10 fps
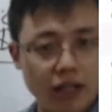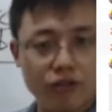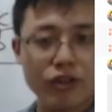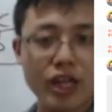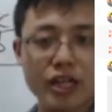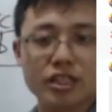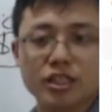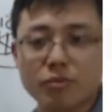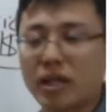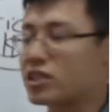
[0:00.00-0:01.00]
if you think it's
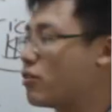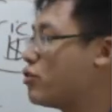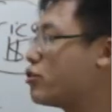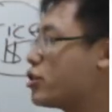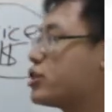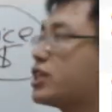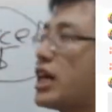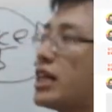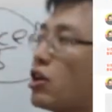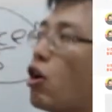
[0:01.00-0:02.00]
expensive, you could
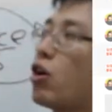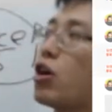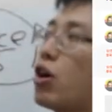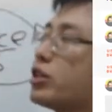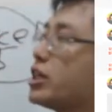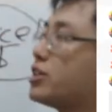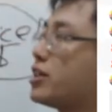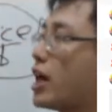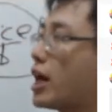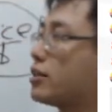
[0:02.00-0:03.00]
say that Hong Kong
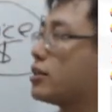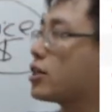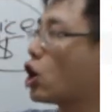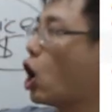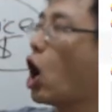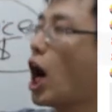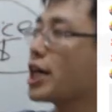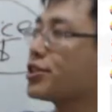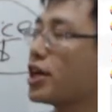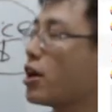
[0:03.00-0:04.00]
Disneyland
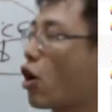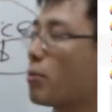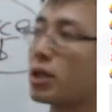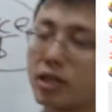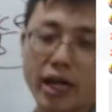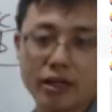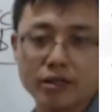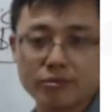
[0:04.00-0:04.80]
costs an arm and a leg.